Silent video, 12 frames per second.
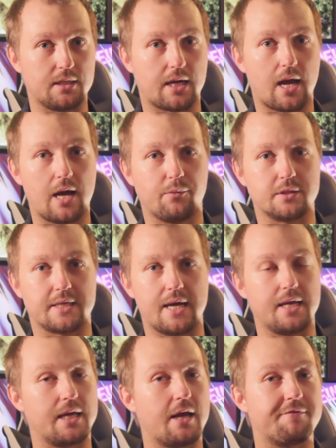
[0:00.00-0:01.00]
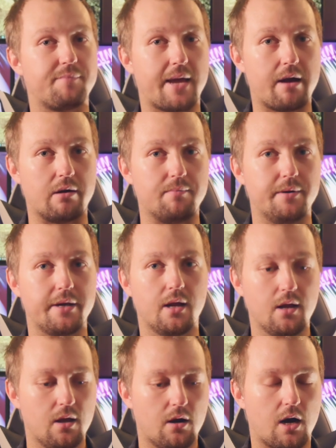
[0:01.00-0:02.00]
that the card was getting enough power,
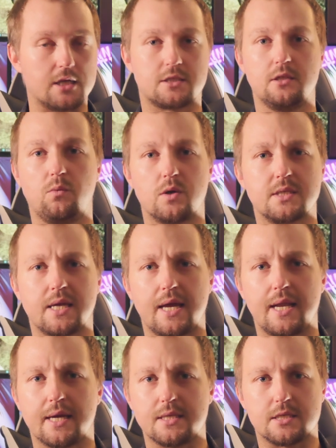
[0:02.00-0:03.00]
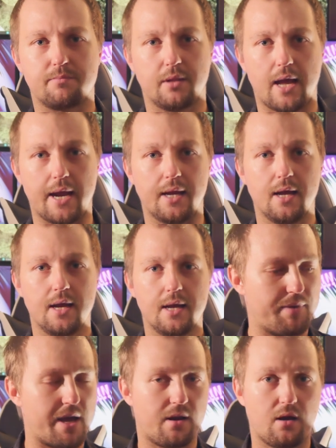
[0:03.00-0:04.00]
but I still wasn't getting a display.
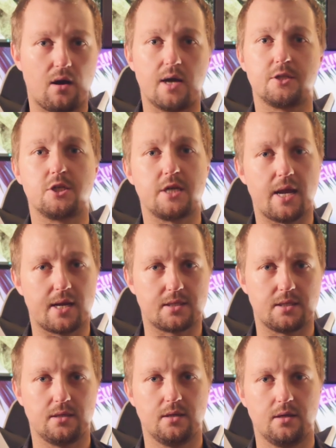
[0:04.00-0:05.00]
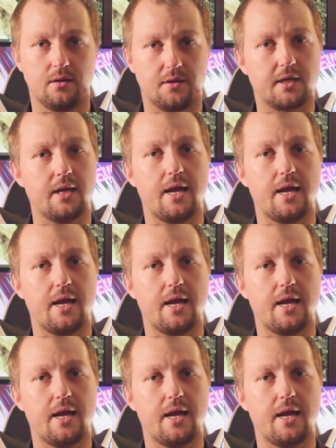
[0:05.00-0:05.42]
But I checked the